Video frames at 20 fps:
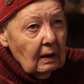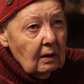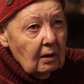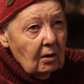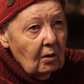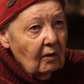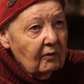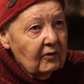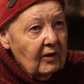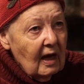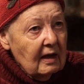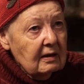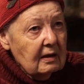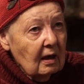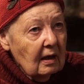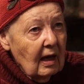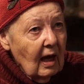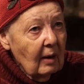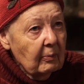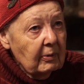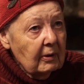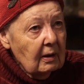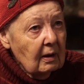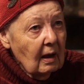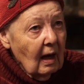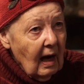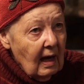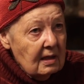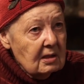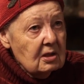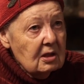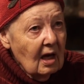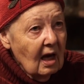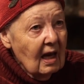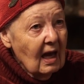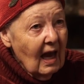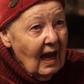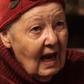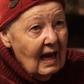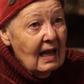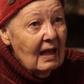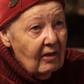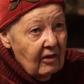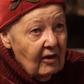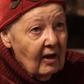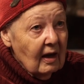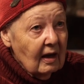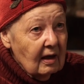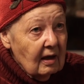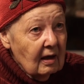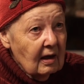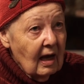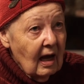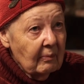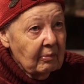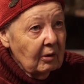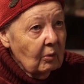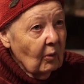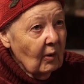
You know, if that can happen, I say anything can happen.